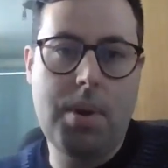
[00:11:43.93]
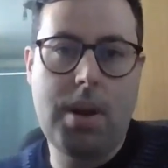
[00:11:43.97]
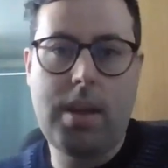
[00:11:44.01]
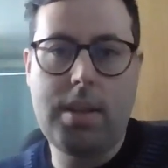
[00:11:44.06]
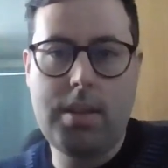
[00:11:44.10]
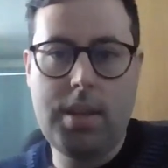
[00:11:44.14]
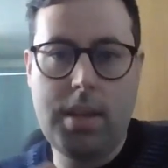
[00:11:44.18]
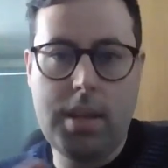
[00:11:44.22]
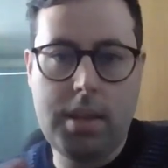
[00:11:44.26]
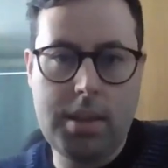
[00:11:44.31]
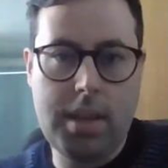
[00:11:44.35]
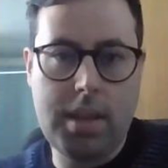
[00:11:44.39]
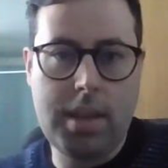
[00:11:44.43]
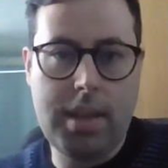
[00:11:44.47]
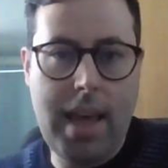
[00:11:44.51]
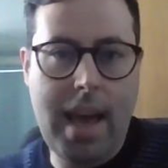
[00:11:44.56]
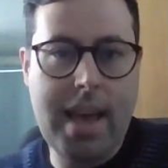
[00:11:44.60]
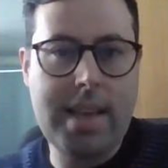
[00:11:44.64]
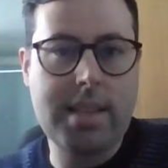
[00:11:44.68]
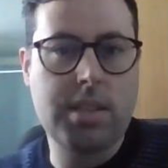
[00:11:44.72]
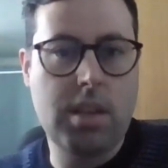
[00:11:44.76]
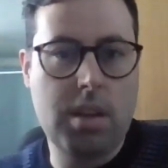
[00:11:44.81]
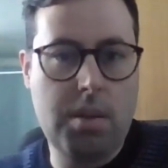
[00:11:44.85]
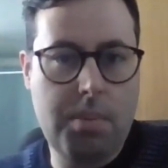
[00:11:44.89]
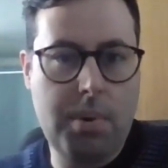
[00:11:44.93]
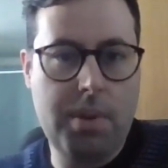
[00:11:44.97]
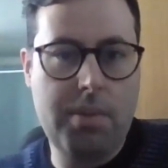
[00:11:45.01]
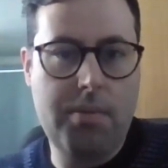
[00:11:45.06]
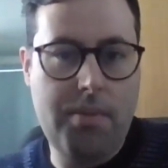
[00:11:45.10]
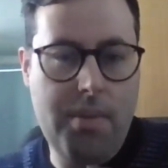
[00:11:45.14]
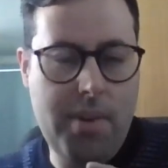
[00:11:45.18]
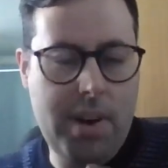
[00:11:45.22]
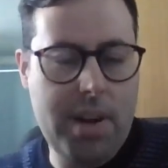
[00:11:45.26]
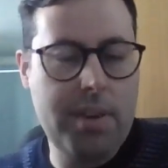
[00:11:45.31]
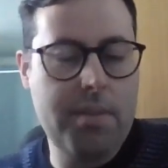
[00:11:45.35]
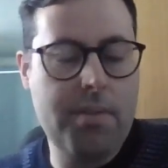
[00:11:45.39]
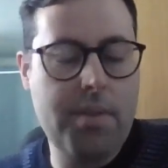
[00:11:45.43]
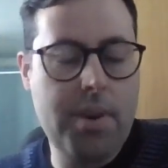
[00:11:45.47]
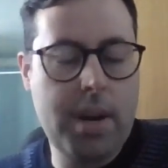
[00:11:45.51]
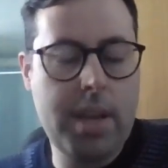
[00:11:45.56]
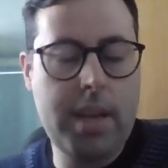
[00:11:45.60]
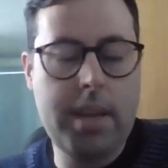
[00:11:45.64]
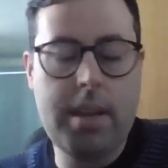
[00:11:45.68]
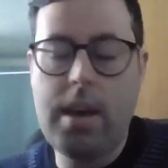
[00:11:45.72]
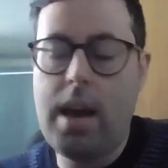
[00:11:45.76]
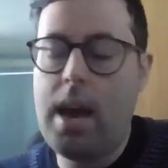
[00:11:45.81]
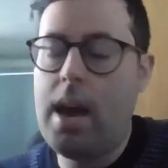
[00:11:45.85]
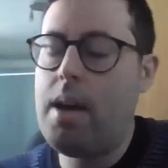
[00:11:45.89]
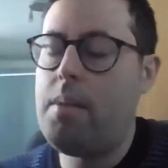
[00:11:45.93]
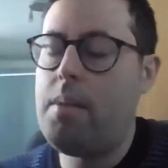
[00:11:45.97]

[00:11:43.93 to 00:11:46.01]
And I think that that's going to be really, really